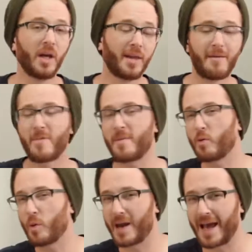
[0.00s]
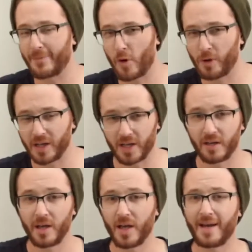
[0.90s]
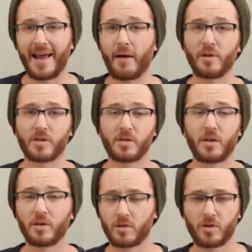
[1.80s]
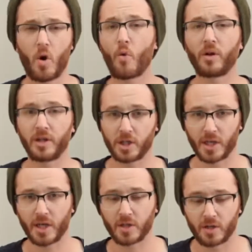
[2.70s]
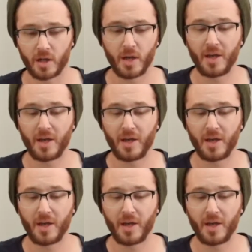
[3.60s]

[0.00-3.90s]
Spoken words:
and then maybe we would add mobile in, and now it's totally changed.